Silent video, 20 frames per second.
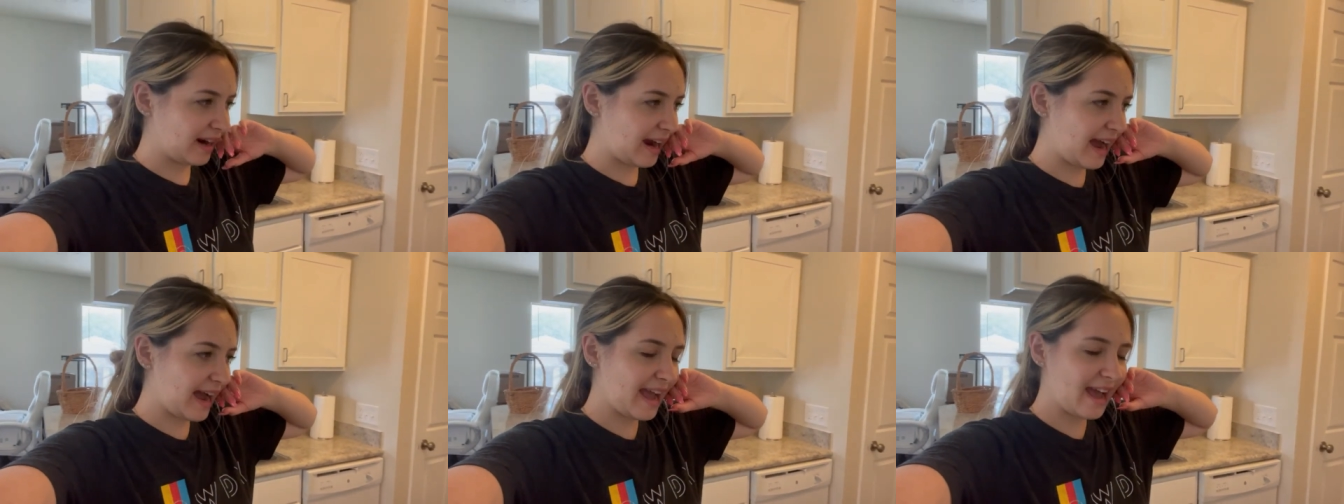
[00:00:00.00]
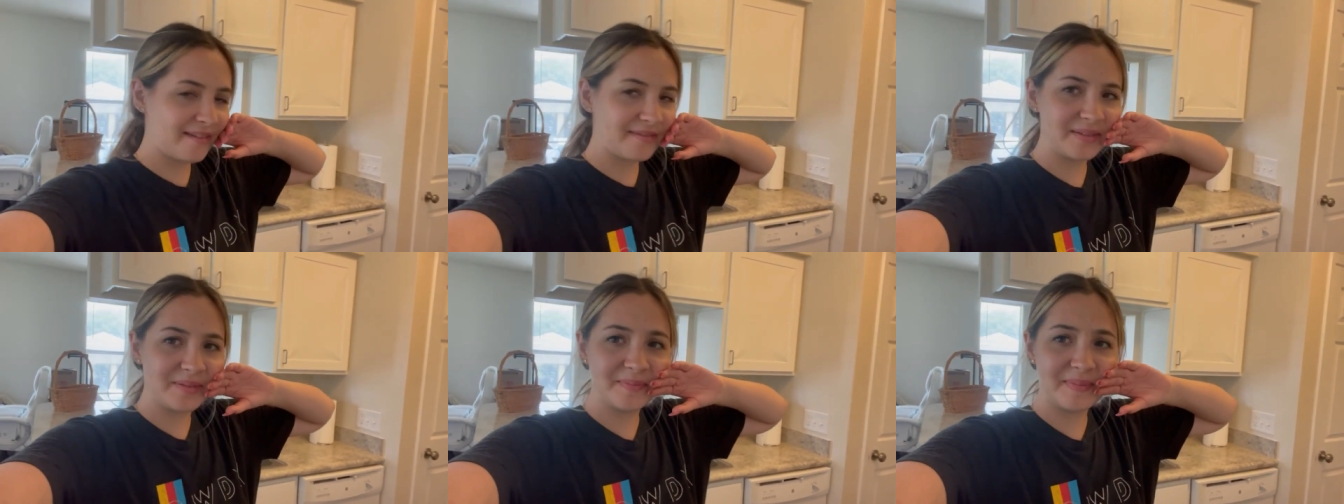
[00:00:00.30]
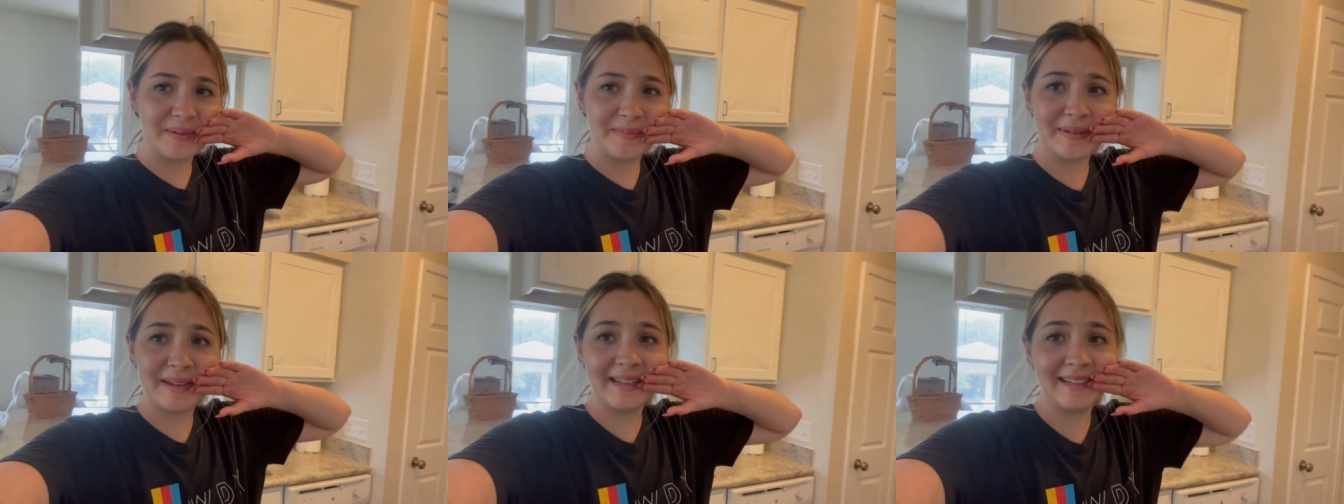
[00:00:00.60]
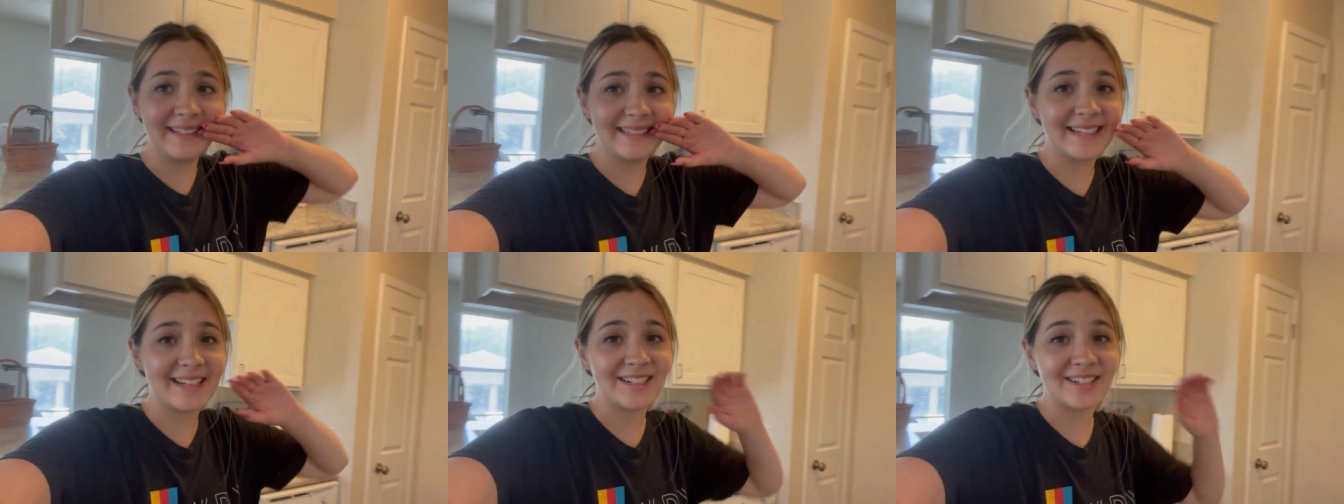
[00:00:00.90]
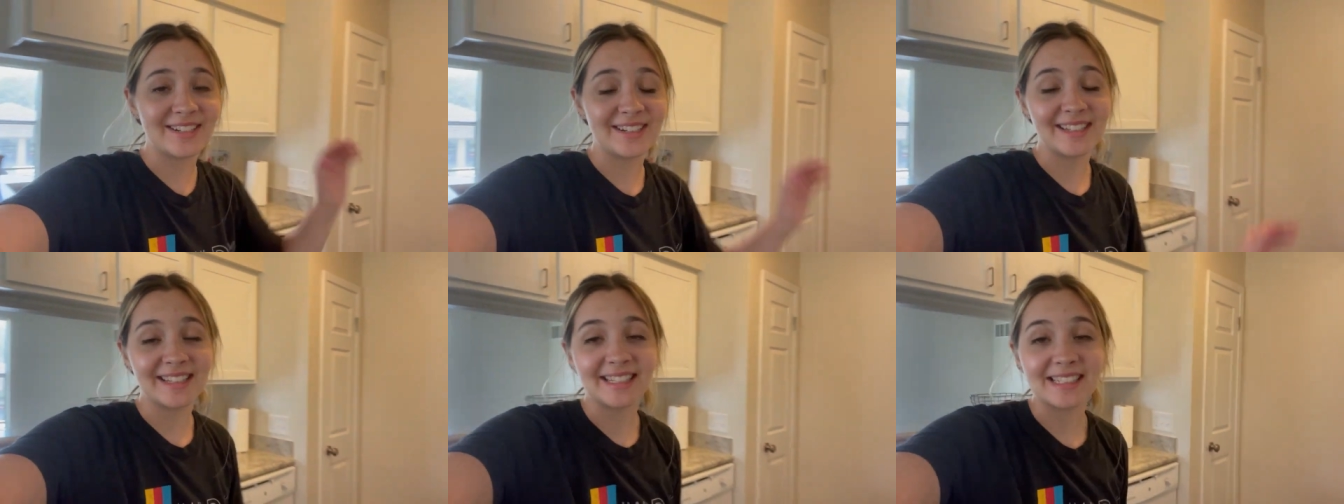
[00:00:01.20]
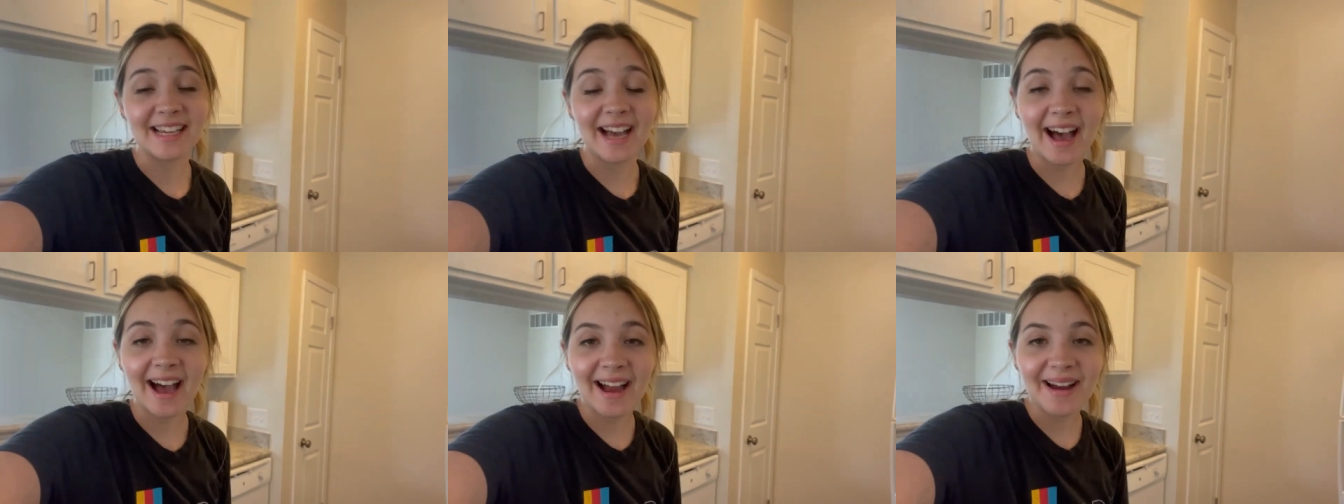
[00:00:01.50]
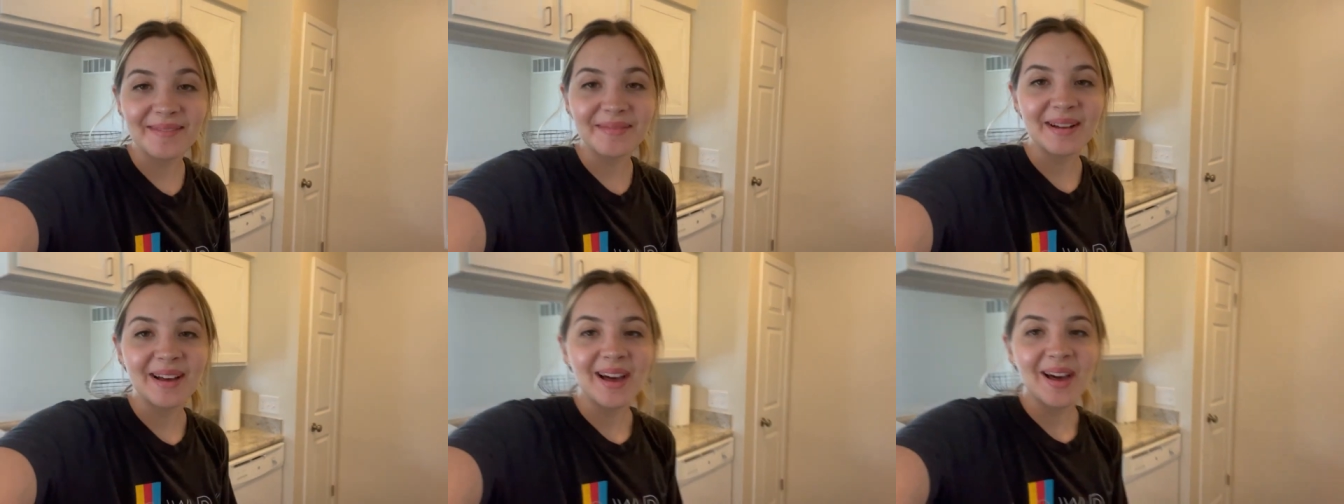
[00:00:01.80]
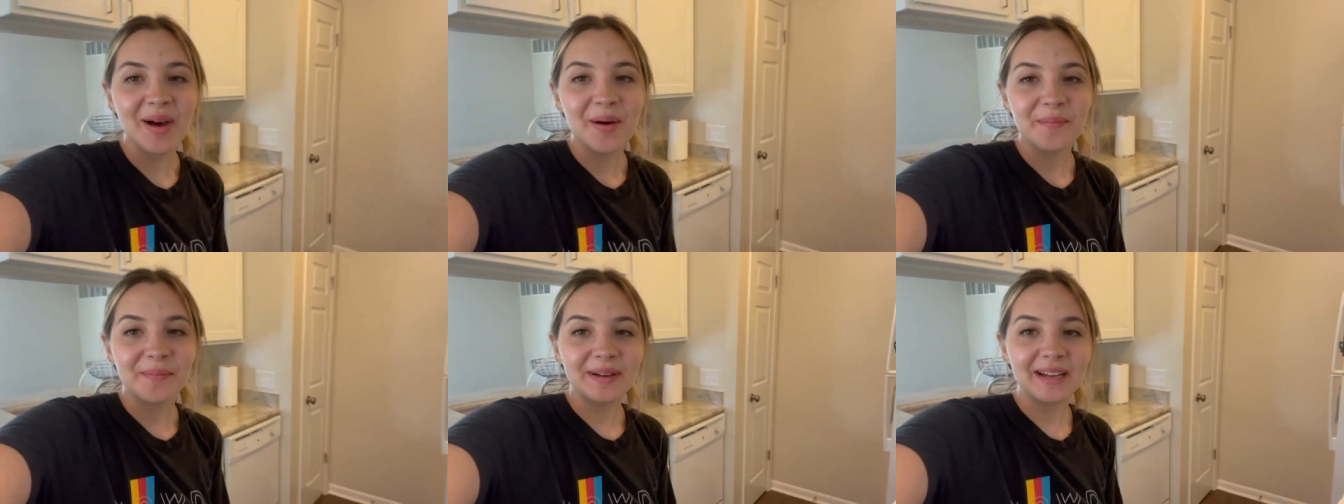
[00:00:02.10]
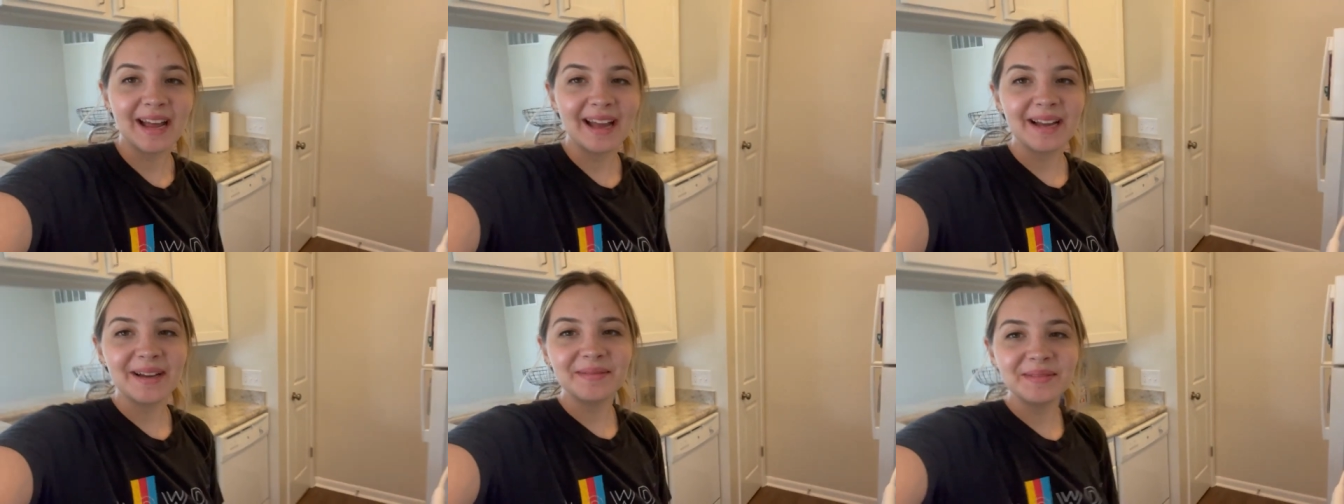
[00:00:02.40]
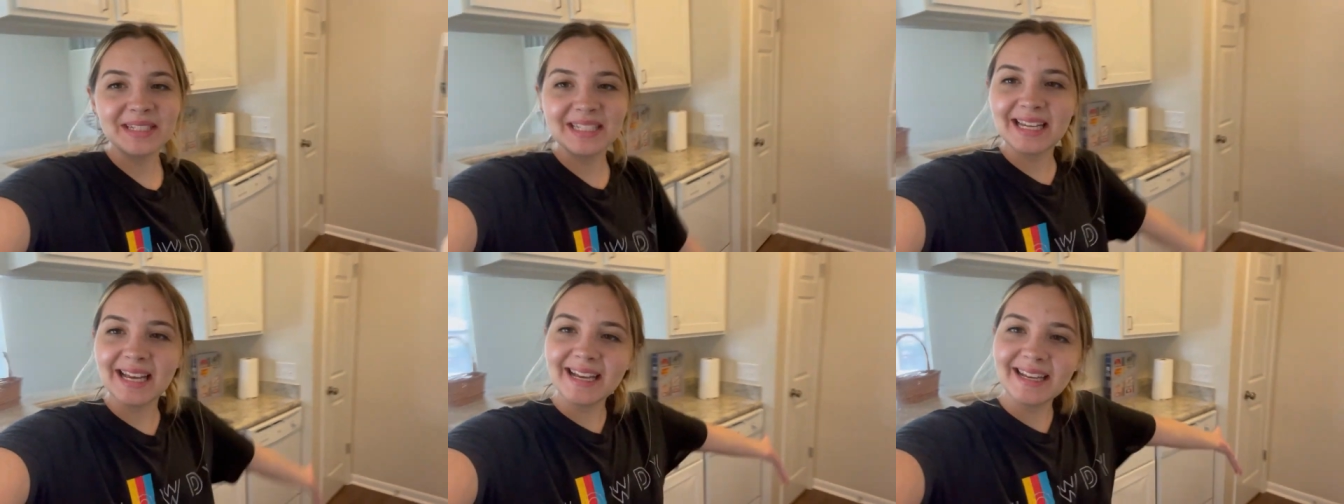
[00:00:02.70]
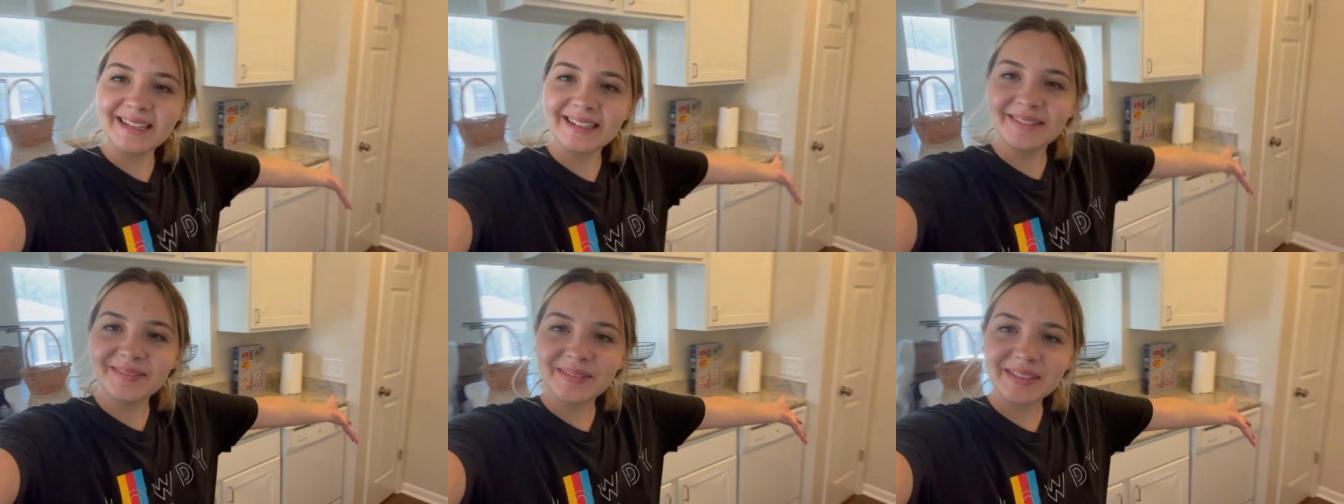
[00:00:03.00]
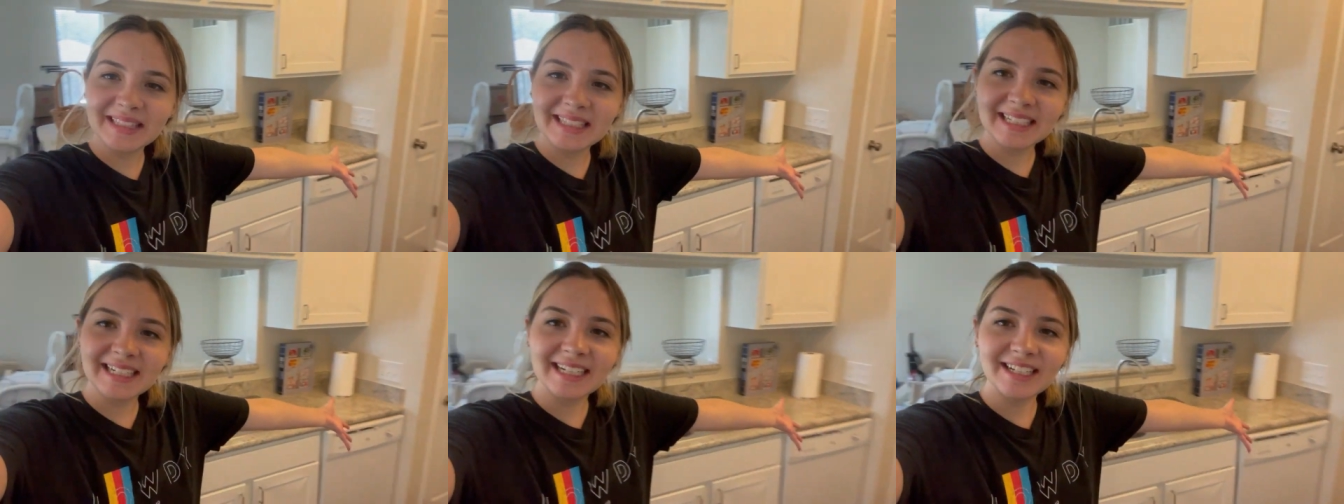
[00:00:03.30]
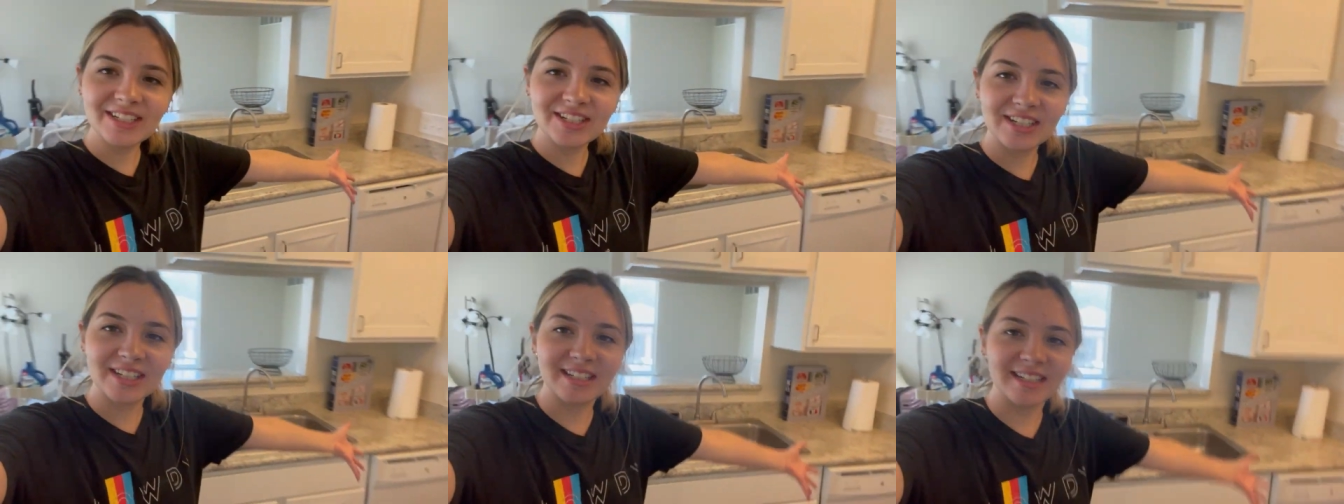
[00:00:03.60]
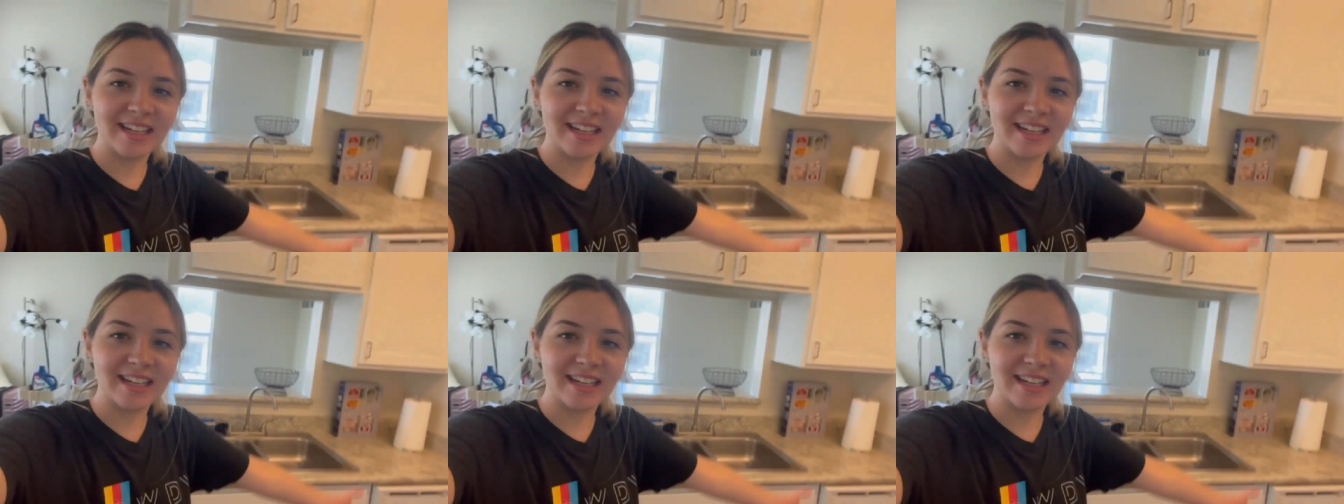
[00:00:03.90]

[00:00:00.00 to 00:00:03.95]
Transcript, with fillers: I haven't been paying attention to the time, but I am done with the kitchen.